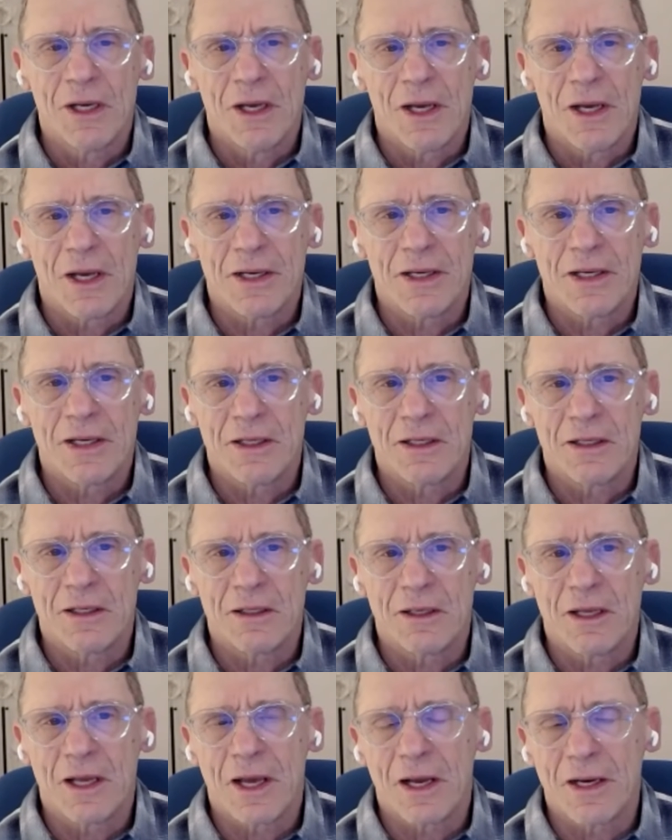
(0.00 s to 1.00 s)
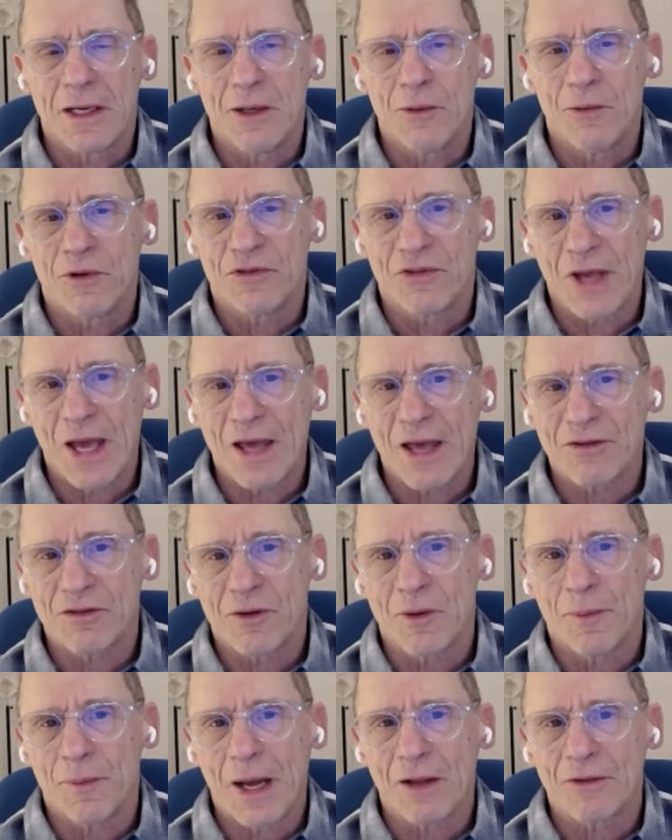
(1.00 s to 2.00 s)
And he was asked
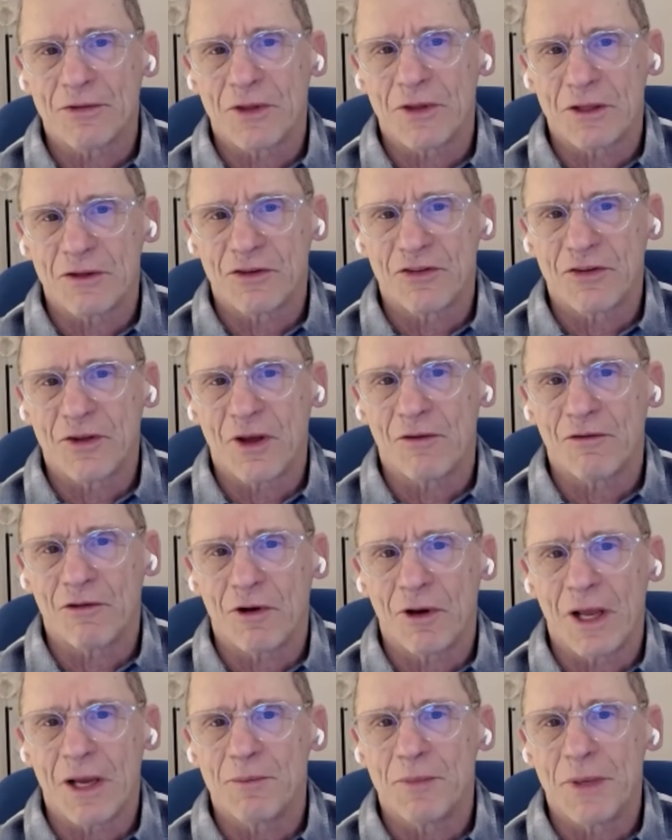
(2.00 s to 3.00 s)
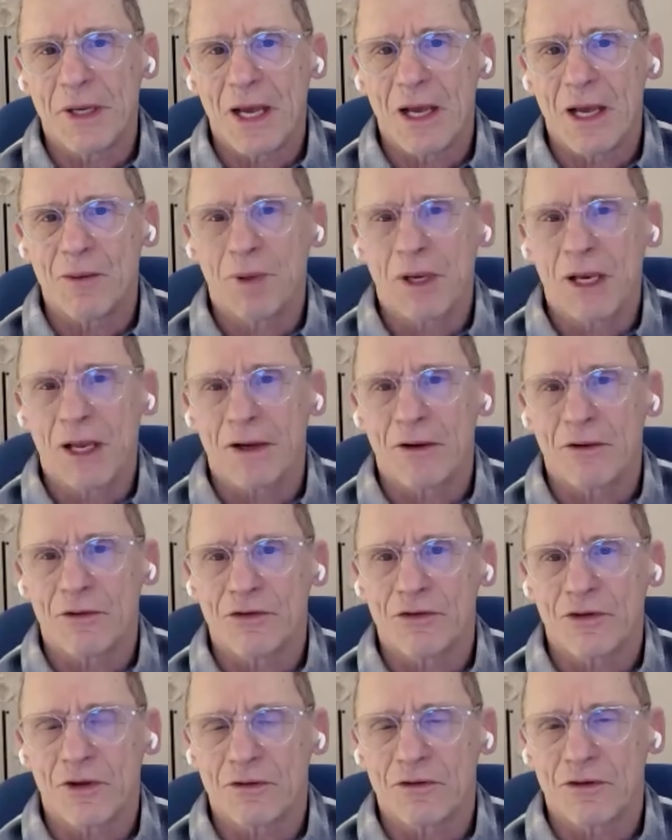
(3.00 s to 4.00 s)
about that several NBA
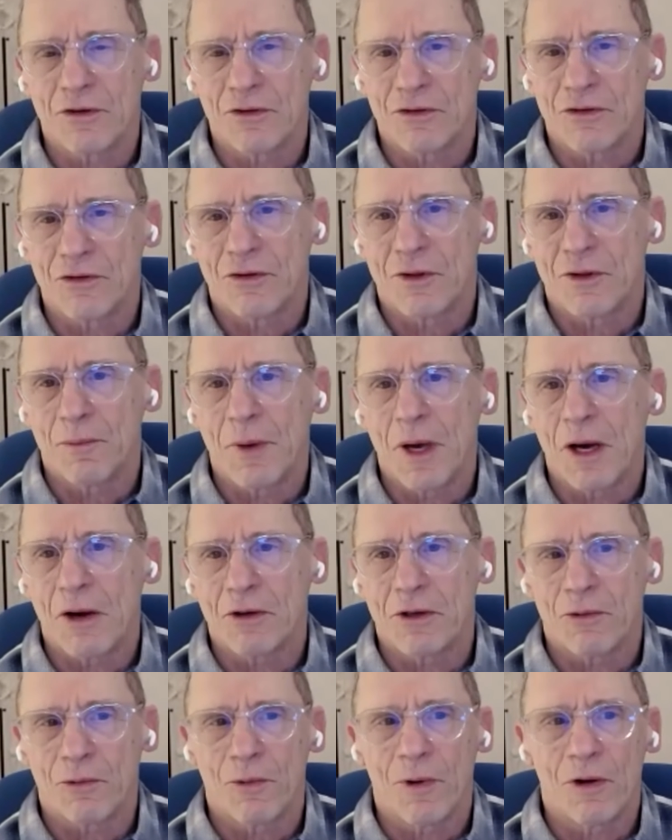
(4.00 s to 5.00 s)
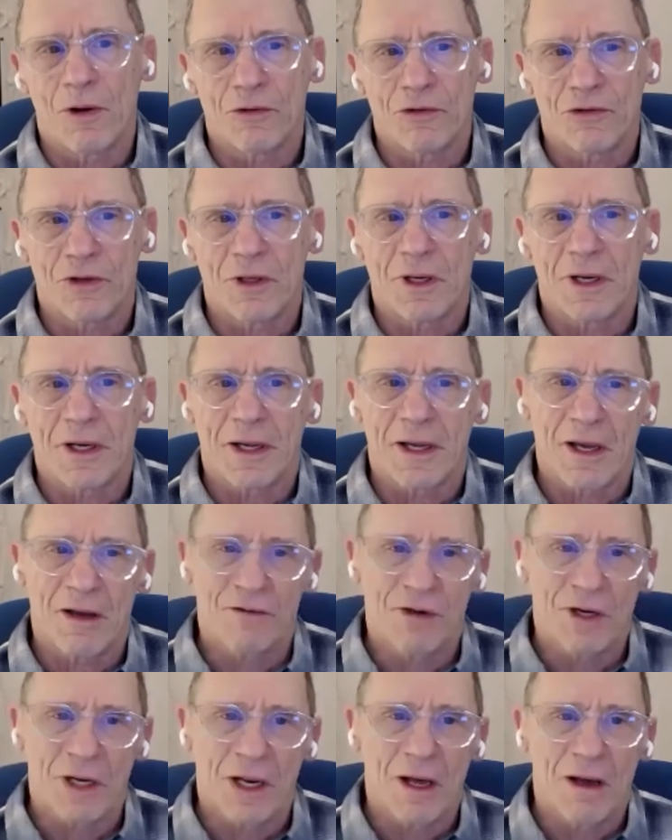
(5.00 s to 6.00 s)
players such as DeMar DeRozan and
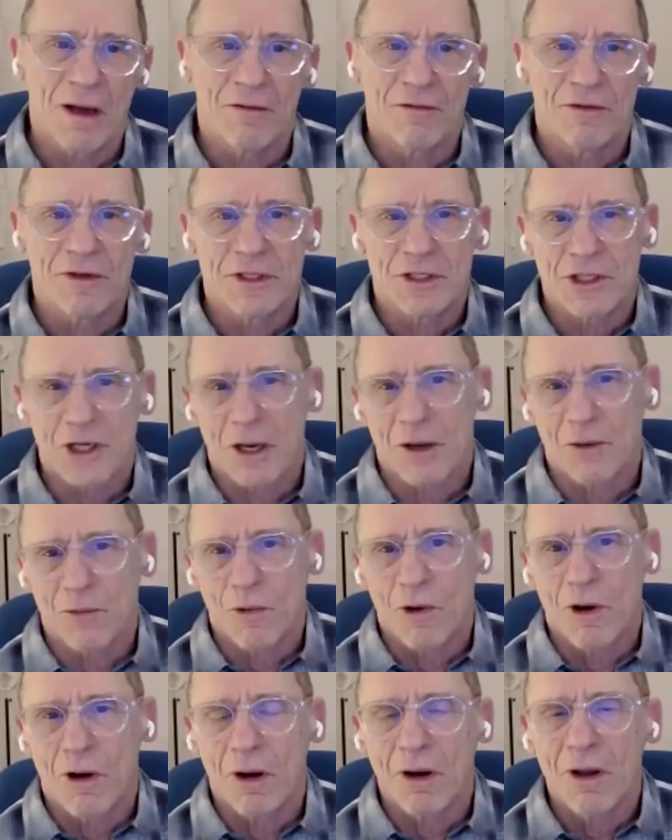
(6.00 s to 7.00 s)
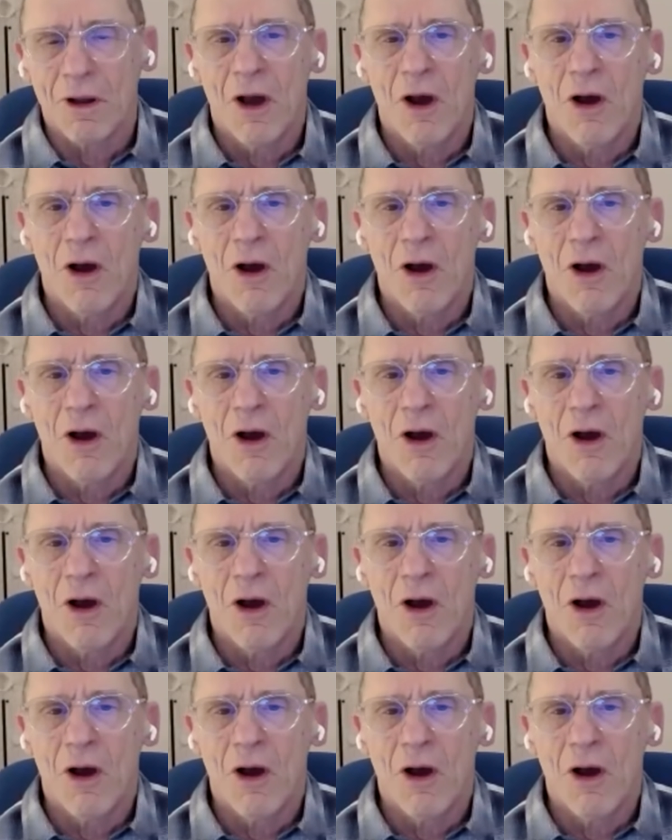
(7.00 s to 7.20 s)
Kevin Love and John Wall